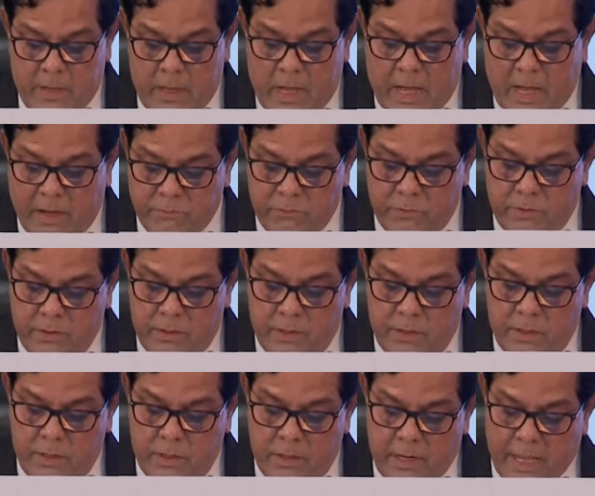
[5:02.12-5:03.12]
I would
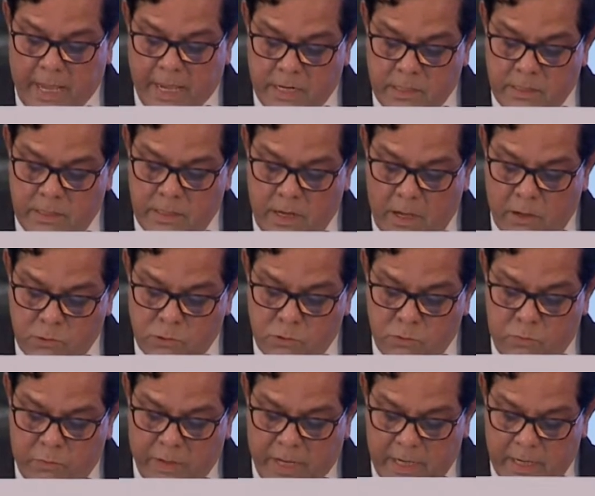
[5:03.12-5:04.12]
like now to
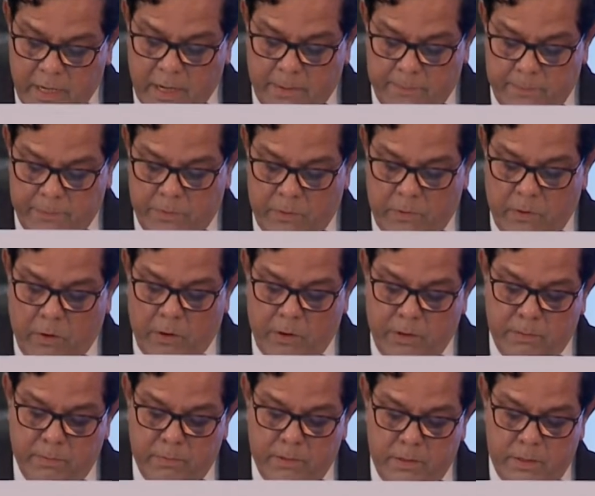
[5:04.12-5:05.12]
welcome
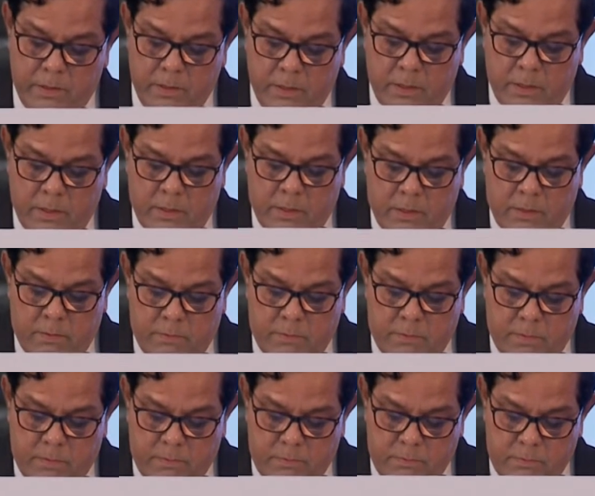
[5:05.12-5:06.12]
Honorable
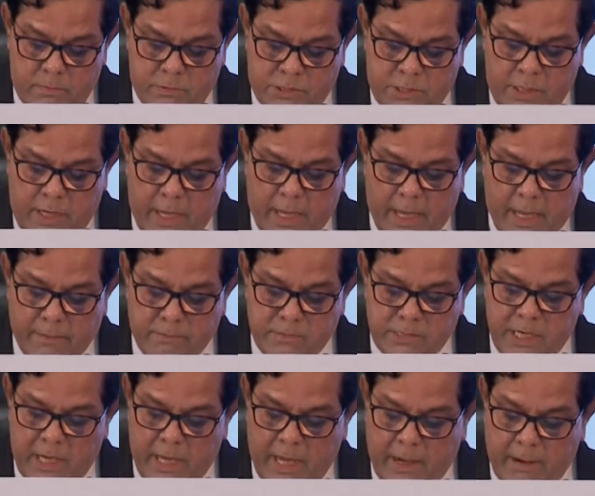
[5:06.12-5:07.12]
Shri M
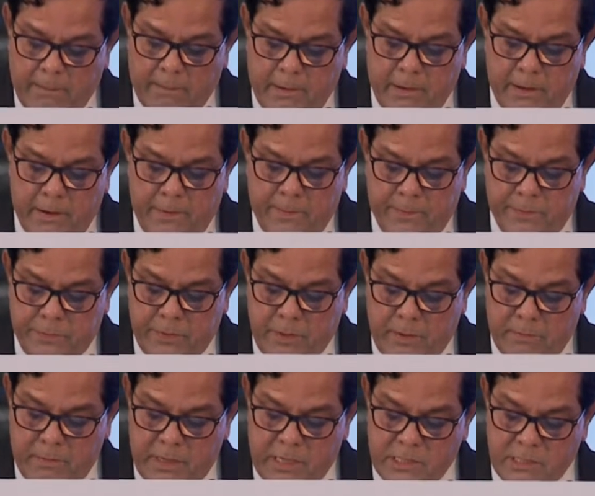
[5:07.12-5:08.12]
J Akbar,
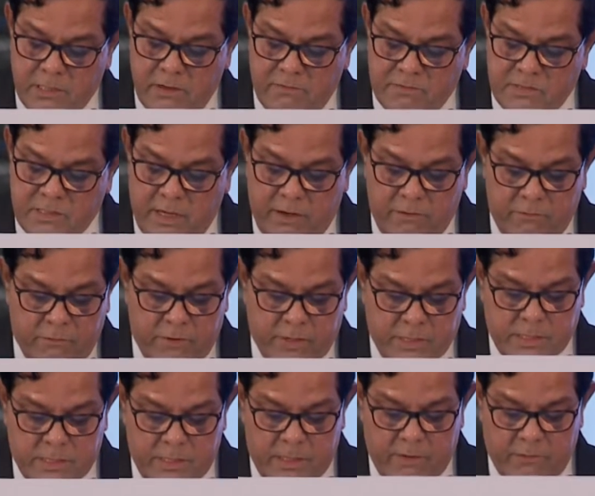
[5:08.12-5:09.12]
Minister of State for
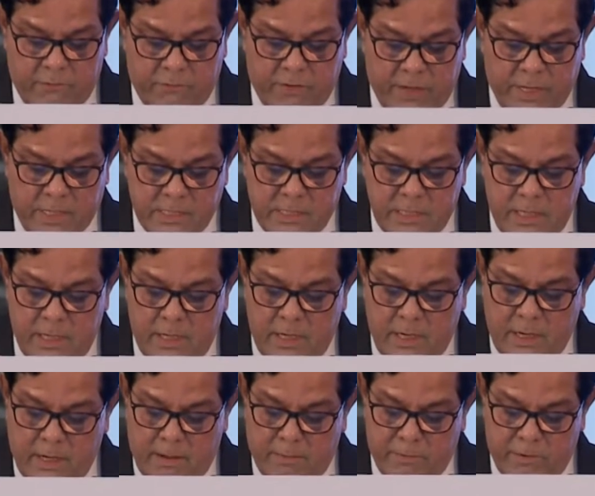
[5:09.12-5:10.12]
External Affairs,
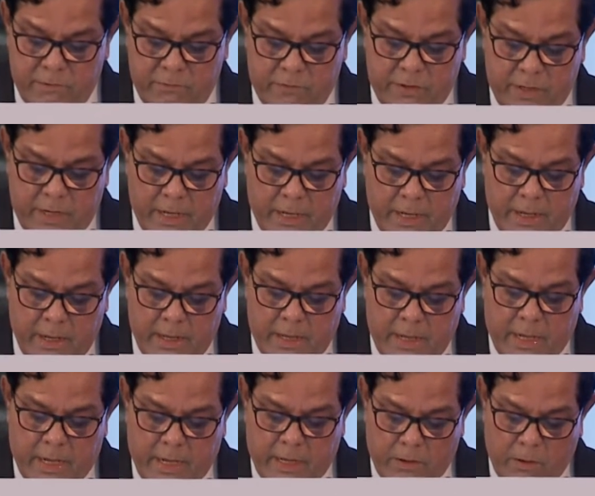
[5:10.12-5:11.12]
Government of India,
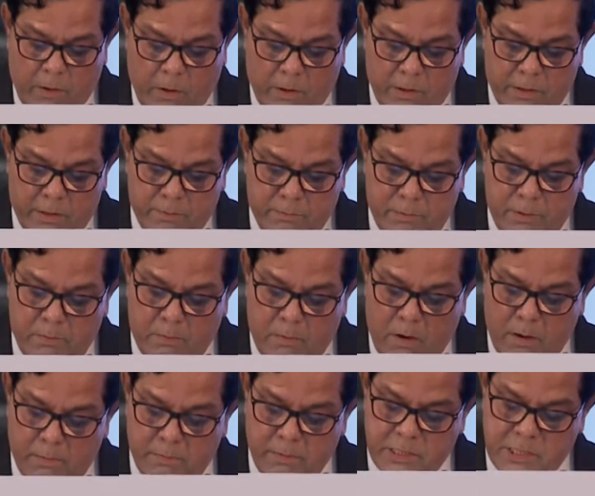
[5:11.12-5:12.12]
and Honorable
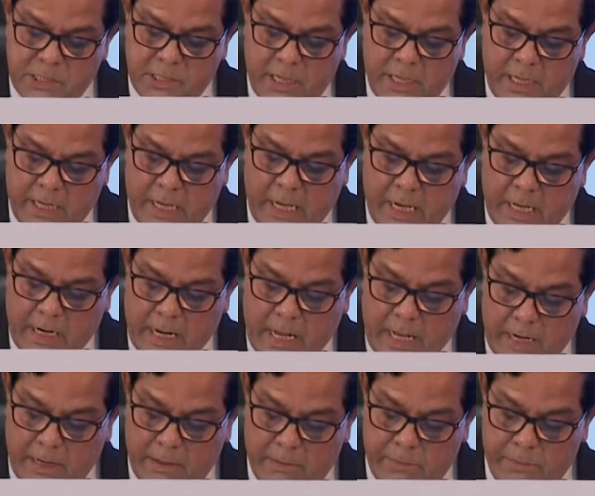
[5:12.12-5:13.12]
Mohammad Shahriar
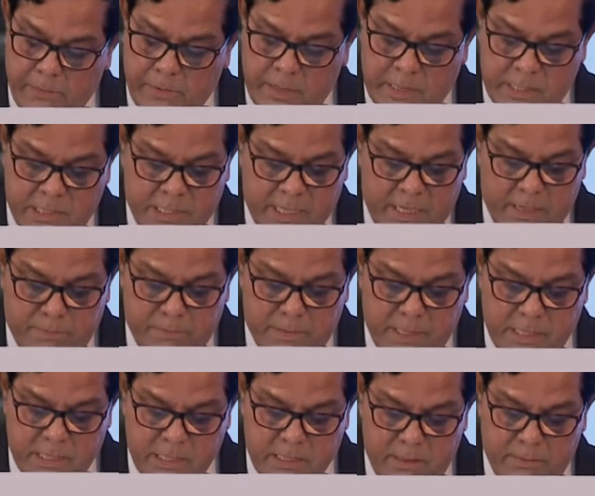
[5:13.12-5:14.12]
Alam, State
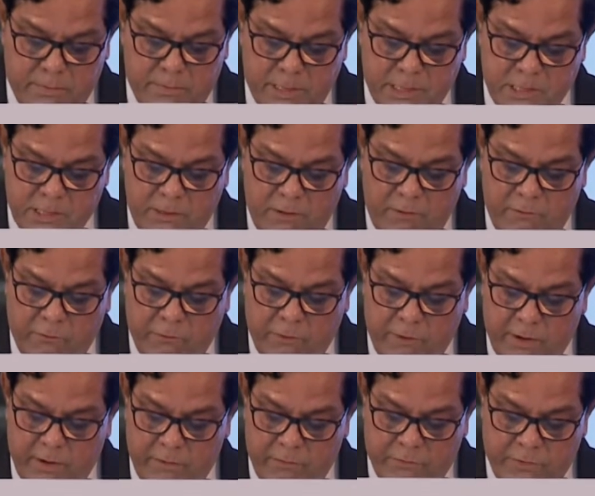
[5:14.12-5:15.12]
Minister, Ministry of
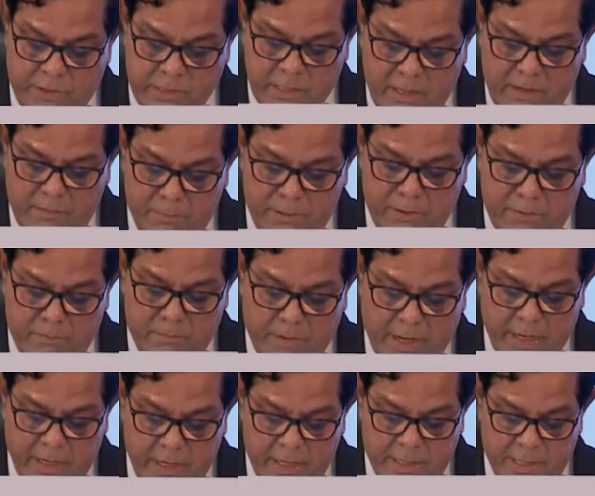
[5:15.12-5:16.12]
Foreign Affairs, Government of
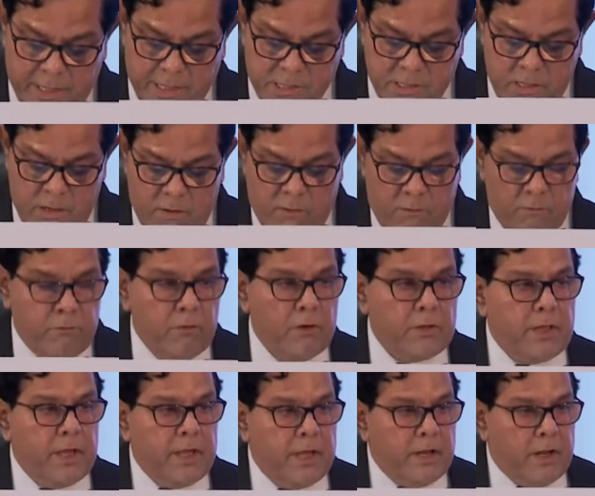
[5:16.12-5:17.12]
Bangladesh, for
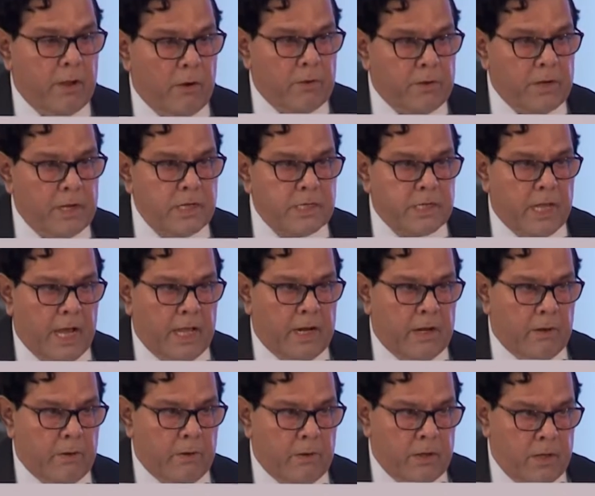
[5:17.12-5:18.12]
the inaugural
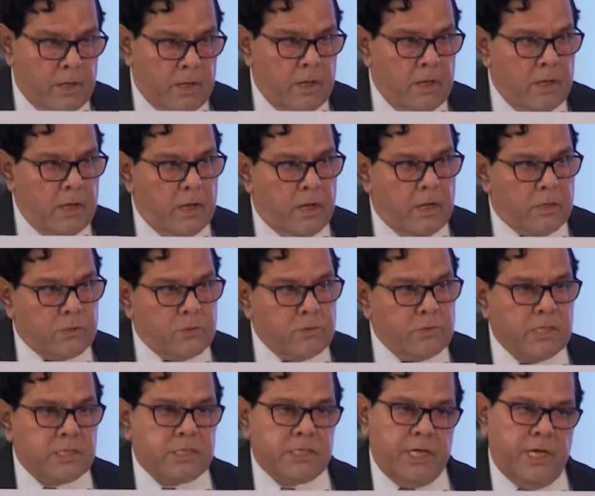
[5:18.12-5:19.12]
dialogue uh, to
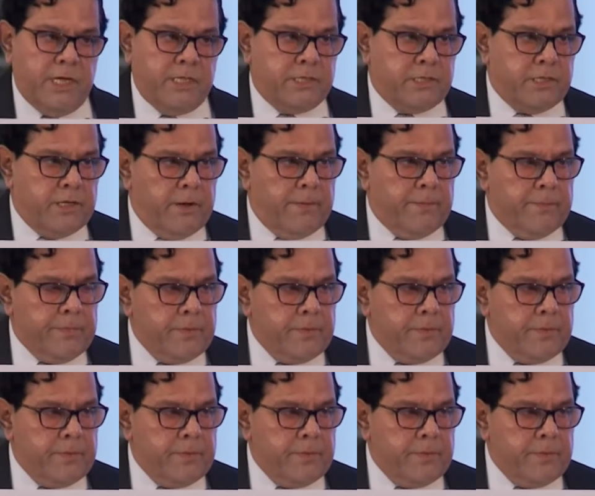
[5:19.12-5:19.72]
the stage, sir.